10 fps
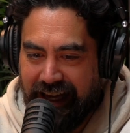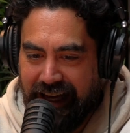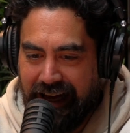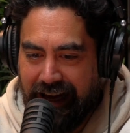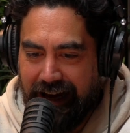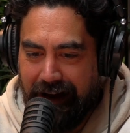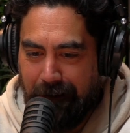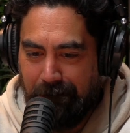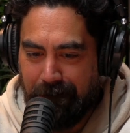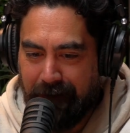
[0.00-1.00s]

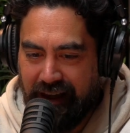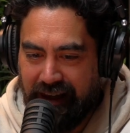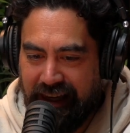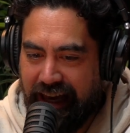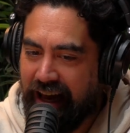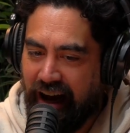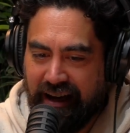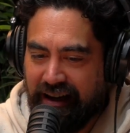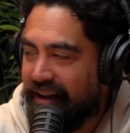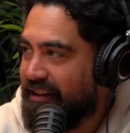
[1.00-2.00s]
Yeah, I
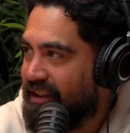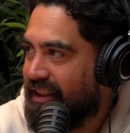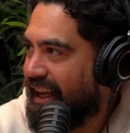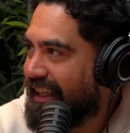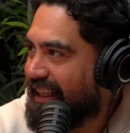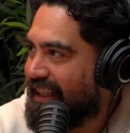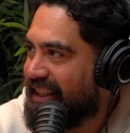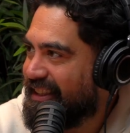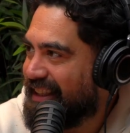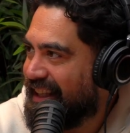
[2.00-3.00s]
don't know.
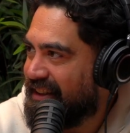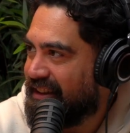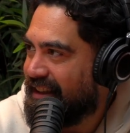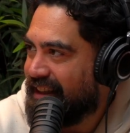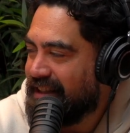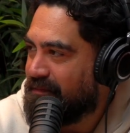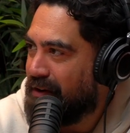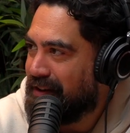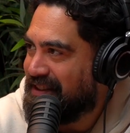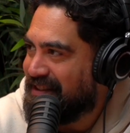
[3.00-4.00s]
Like, these
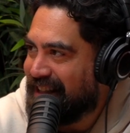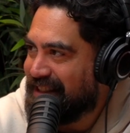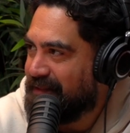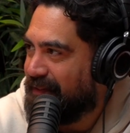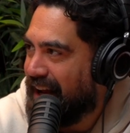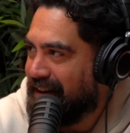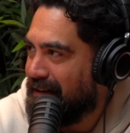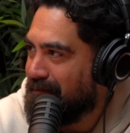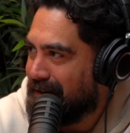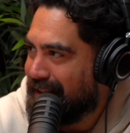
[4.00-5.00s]
boxers, they just fight
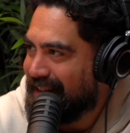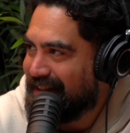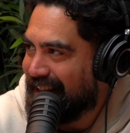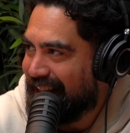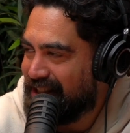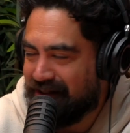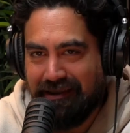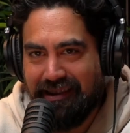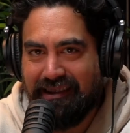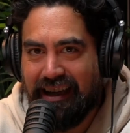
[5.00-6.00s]
nobodies, and just
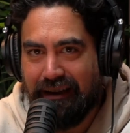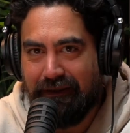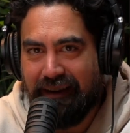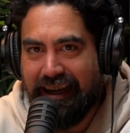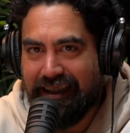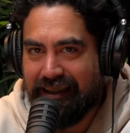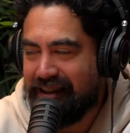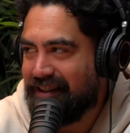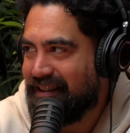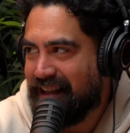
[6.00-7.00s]
because he's undefeated,
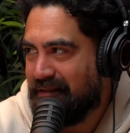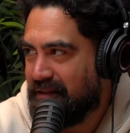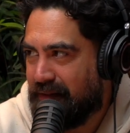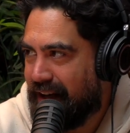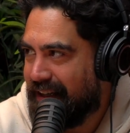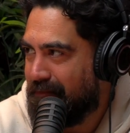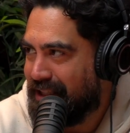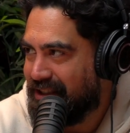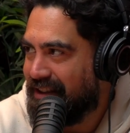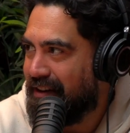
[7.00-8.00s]
because he was fighting a
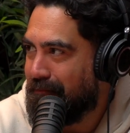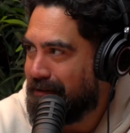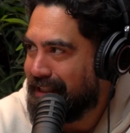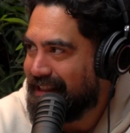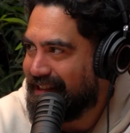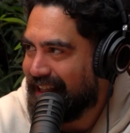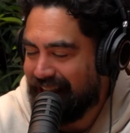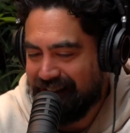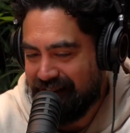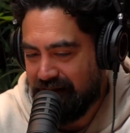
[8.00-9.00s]
bunch of nobodies,
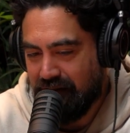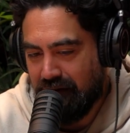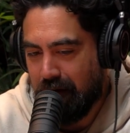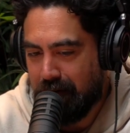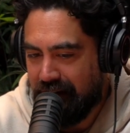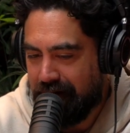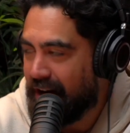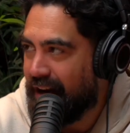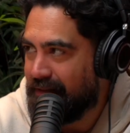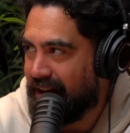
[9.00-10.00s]
and it was a nobody
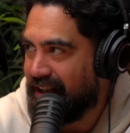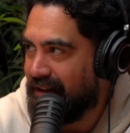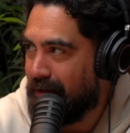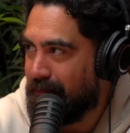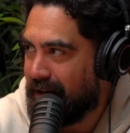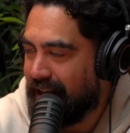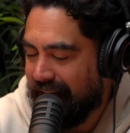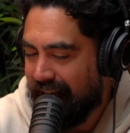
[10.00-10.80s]
fighting nobody.